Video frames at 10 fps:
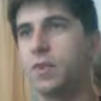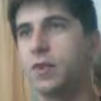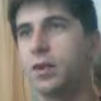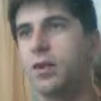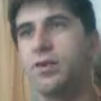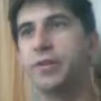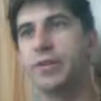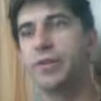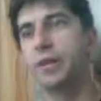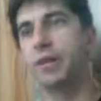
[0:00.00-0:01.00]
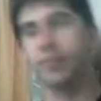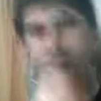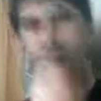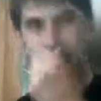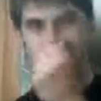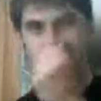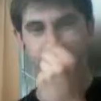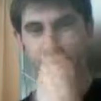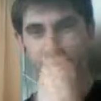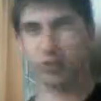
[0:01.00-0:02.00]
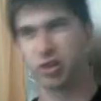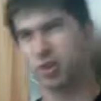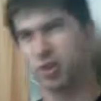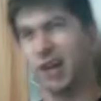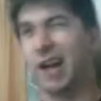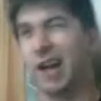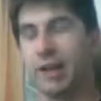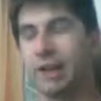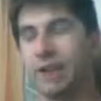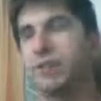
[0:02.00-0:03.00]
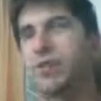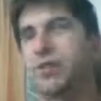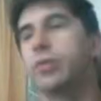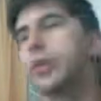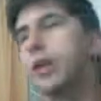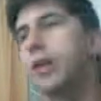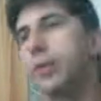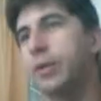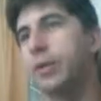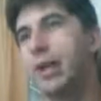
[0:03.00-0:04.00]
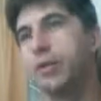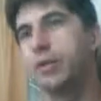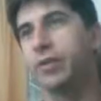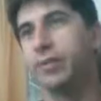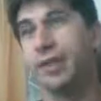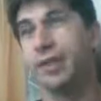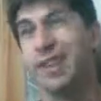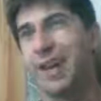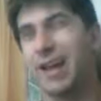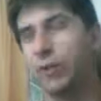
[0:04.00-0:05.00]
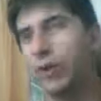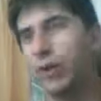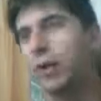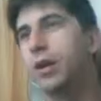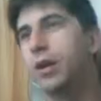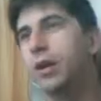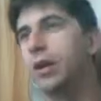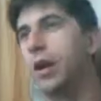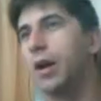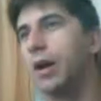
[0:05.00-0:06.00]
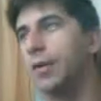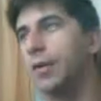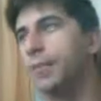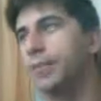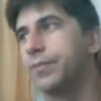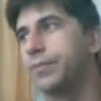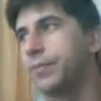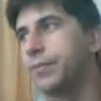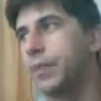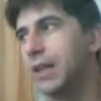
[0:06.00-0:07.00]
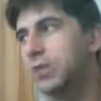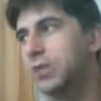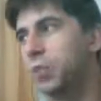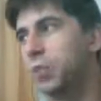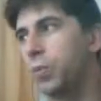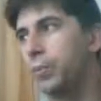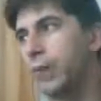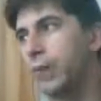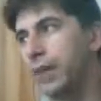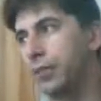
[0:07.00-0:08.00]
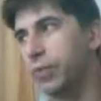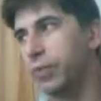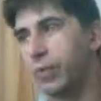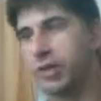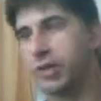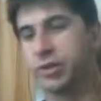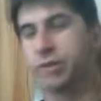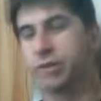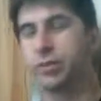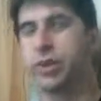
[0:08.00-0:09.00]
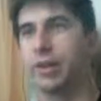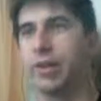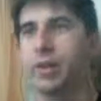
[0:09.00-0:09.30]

there's some interface of things called inventory, and we handle them in that way. That's kind of one way to deal with it.